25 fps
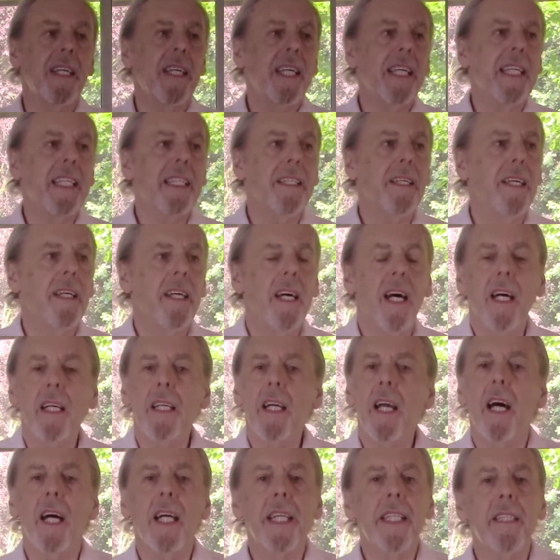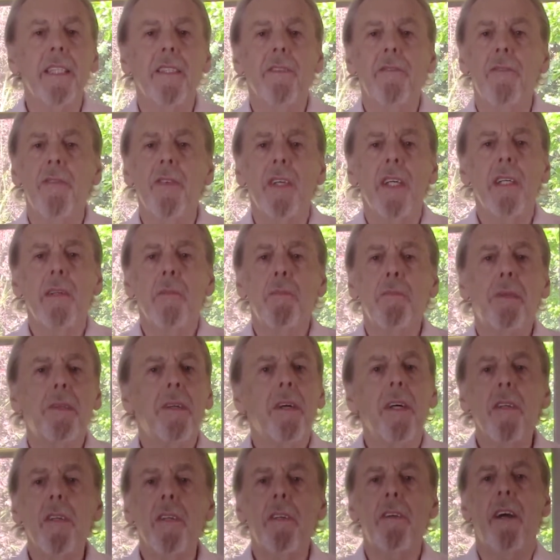in a kind of
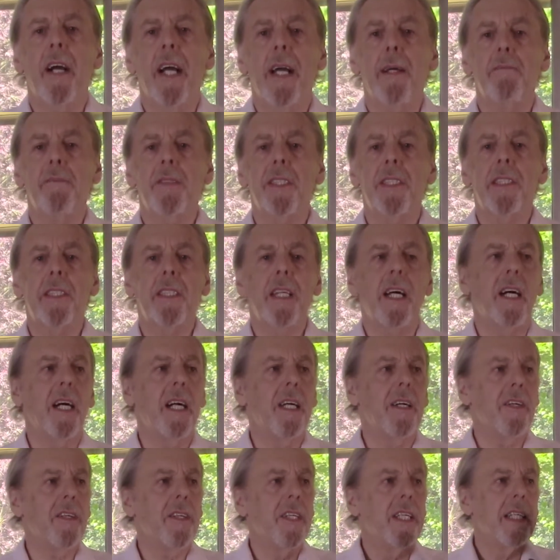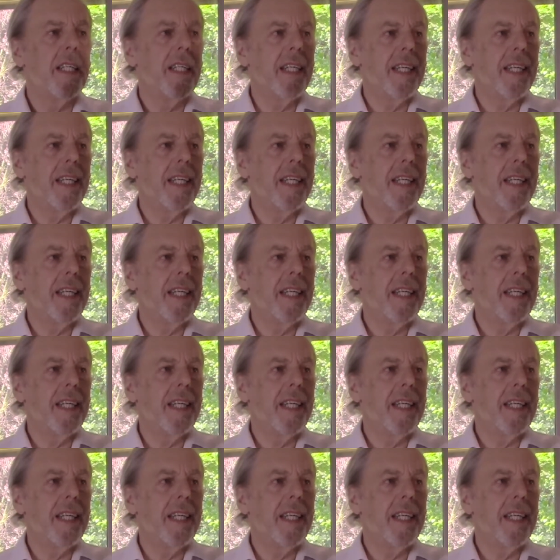program style.